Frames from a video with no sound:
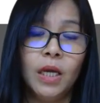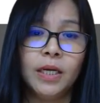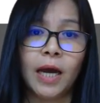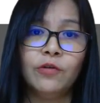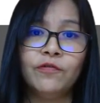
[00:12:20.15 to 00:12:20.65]

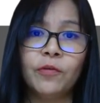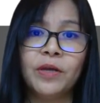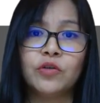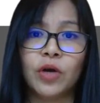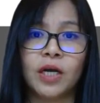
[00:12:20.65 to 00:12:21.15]
The
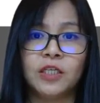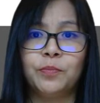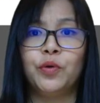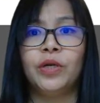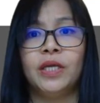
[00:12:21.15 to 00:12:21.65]
hydrophobic drug is
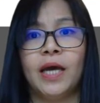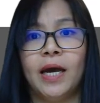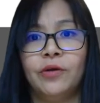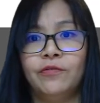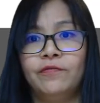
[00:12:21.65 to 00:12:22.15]
put in
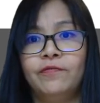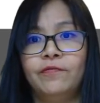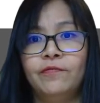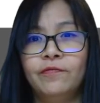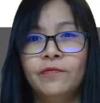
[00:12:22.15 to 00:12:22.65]

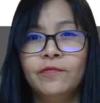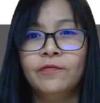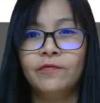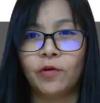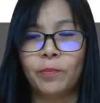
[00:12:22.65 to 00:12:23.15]

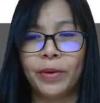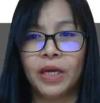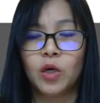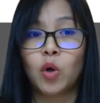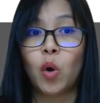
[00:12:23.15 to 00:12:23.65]

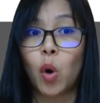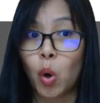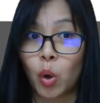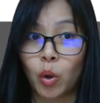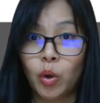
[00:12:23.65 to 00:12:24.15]
hydrophobic
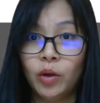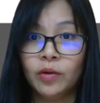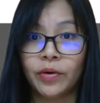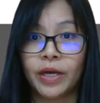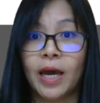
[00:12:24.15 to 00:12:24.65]
core,
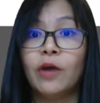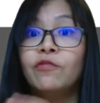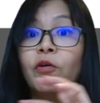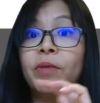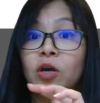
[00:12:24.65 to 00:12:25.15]
okay,
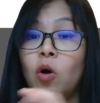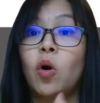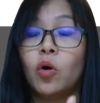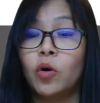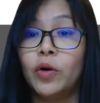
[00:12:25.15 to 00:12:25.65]
hydrophobic
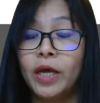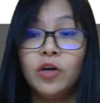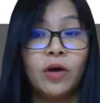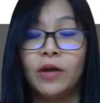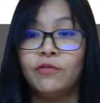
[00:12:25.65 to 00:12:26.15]
core, okay,
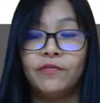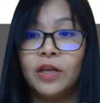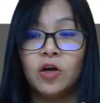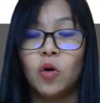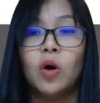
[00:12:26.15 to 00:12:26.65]
not
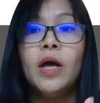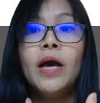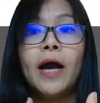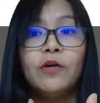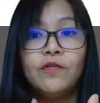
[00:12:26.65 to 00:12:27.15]
hydrophilic core,
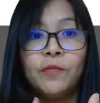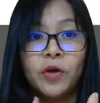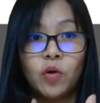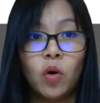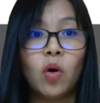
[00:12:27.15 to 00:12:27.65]

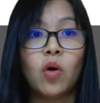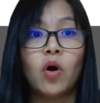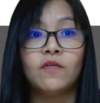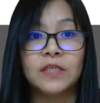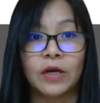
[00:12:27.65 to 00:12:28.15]
hydrophobic core
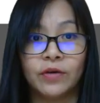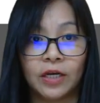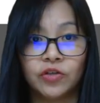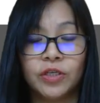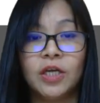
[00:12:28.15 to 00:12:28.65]
of
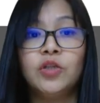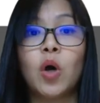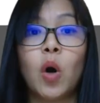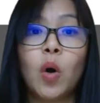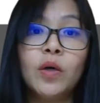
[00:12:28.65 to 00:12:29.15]
cyclodextrin in
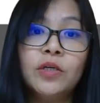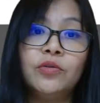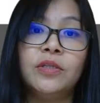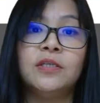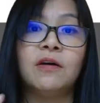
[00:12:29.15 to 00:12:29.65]
order
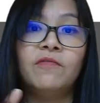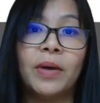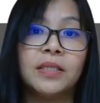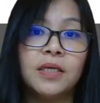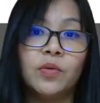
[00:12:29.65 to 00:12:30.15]
to dissolve
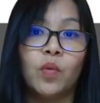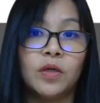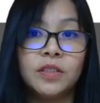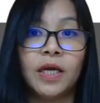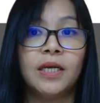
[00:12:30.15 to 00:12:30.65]
better in
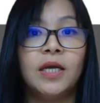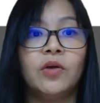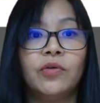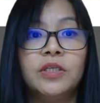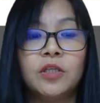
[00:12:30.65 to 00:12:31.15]
water and
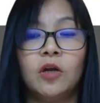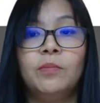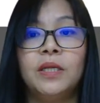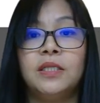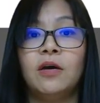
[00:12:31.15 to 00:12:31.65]
increase
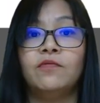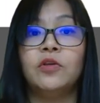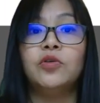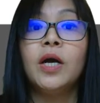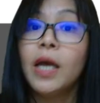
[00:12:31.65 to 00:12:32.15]
solubility of the
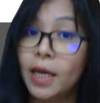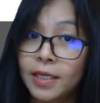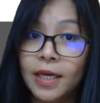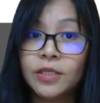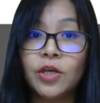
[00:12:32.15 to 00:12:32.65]
drug.
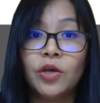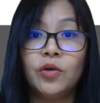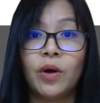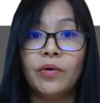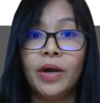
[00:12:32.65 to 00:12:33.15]
Yes,
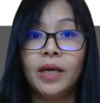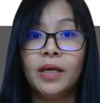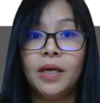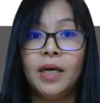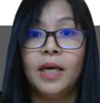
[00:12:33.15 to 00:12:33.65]
you are right.
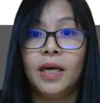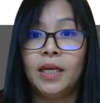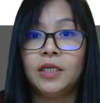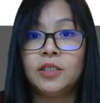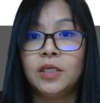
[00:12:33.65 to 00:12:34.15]

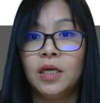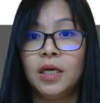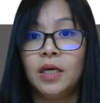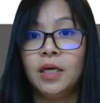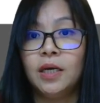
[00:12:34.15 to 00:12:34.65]
It is
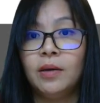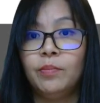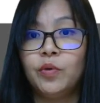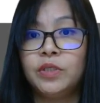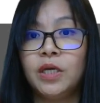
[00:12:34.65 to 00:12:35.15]

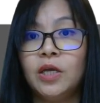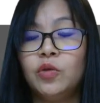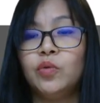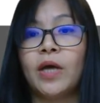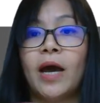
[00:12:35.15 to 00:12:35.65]
putting
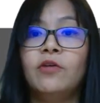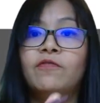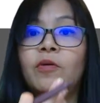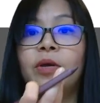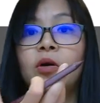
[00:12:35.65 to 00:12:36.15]
into the
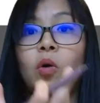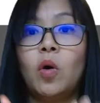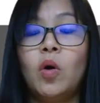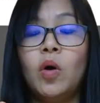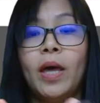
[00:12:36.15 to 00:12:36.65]
hydrophobic
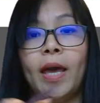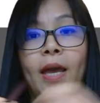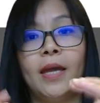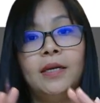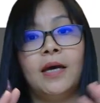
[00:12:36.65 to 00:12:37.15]
core,
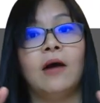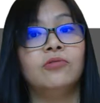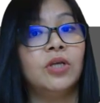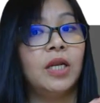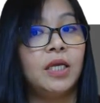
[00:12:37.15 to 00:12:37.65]
and the
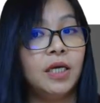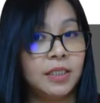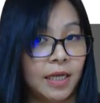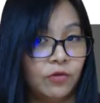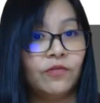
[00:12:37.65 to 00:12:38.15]
outer layer
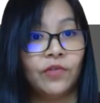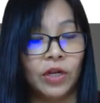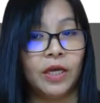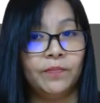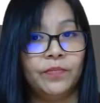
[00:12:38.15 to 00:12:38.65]
is
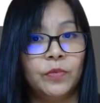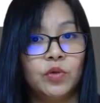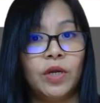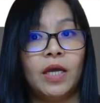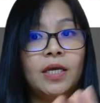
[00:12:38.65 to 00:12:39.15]
hydrophilic,
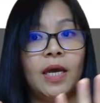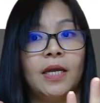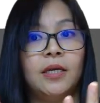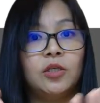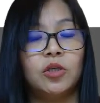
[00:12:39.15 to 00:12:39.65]
so that it
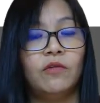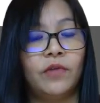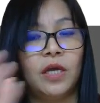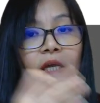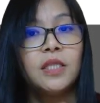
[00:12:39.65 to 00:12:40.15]
can dissolve
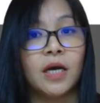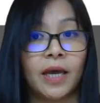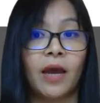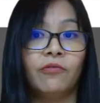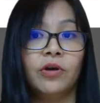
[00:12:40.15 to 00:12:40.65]
in a
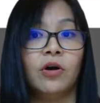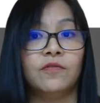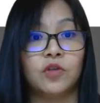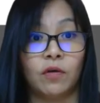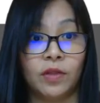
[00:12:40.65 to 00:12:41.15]
carrier of
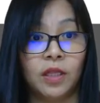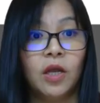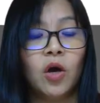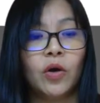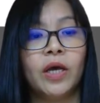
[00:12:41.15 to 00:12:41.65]
solvent.
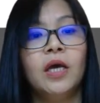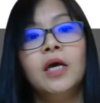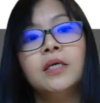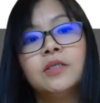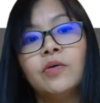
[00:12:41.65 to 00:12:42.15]
Okay,
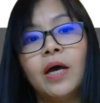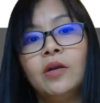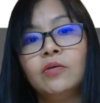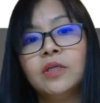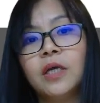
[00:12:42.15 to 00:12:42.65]
so hi
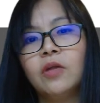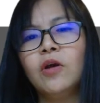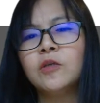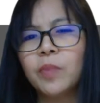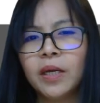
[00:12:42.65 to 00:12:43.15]
doctor, can you
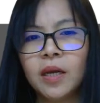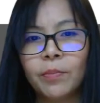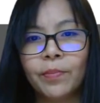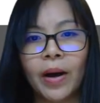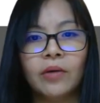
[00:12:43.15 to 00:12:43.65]
explain
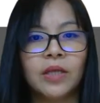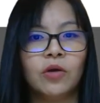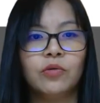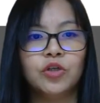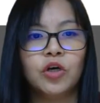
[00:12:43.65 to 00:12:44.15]
about the
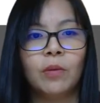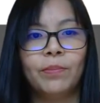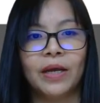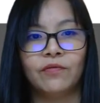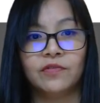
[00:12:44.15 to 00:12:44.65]
inclusion
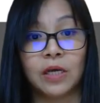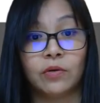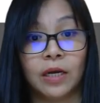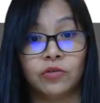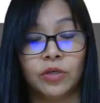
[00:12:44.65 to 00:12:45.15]
complex with
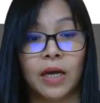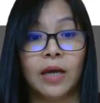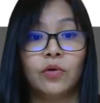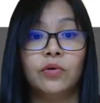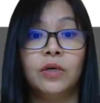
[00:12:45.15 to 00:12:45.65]
cyclodextrin?
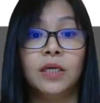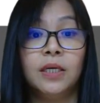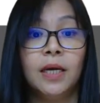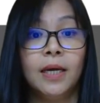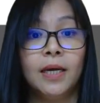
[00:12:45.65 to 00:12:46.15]
I
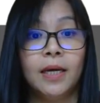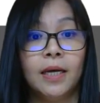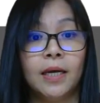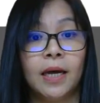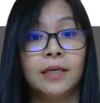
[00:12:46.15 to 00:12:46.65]
couldn't
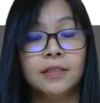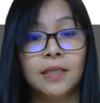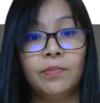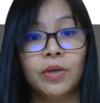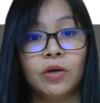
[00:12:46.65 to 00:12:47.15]

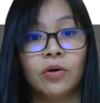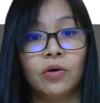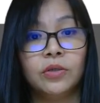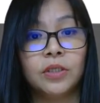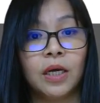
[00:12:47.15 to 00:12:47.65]
understand
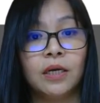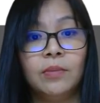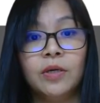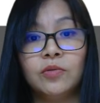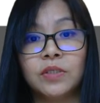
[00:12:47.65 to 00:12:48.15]
because I'm
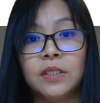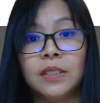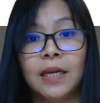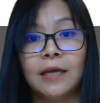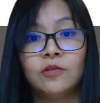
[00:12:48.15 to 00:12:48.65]
unable to see
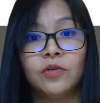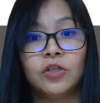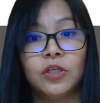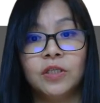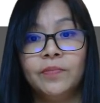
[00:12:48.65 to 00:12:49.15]
the
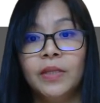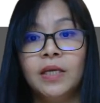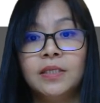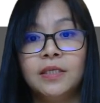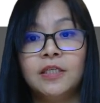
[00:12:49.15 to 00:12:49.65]
illustration
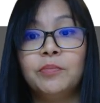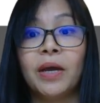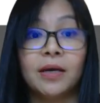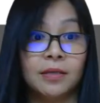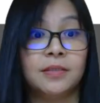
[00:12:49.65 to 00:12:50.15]
since
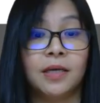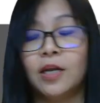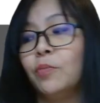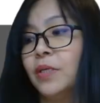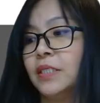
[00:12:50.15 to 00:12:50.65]
my cursor
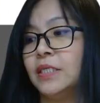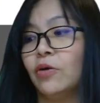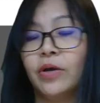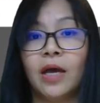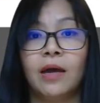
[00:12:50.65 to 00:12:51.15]
cannot be seen.
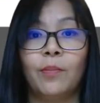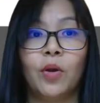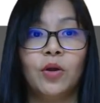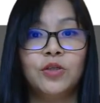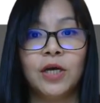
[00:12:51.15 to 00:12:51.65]
Okay, I
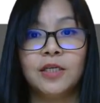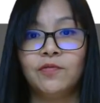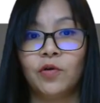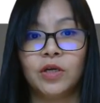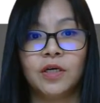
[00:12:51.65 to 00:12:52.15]
apologize
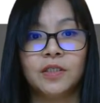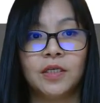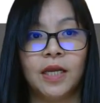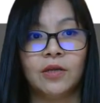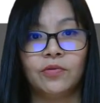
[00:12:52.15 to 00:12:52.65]
for the
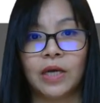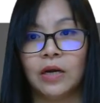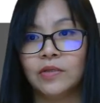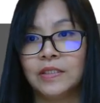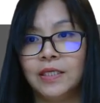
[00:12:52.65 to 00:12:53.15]
cursor that you
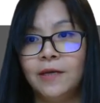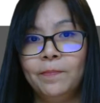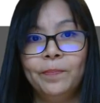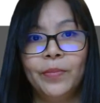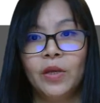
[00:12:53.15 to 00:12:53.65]
cannot see.
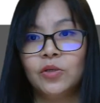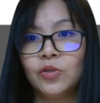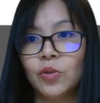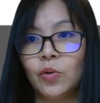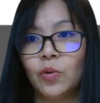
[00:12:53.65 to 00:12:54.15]

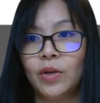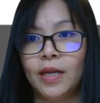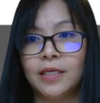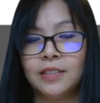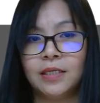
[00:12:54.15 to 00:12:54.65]
So
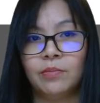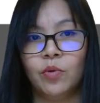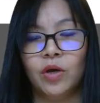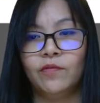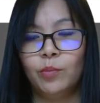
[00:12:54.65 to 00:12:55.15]
let's
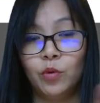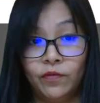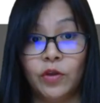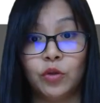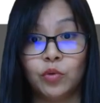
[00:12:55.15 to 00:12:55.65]
move
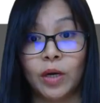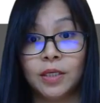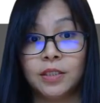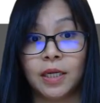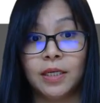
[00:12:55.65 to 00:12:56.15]
into
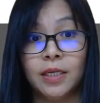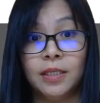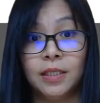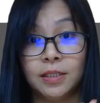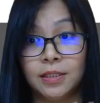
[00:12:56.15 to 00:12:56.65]

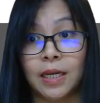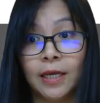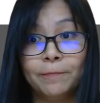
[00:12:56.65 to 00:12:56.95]
understanding this slide.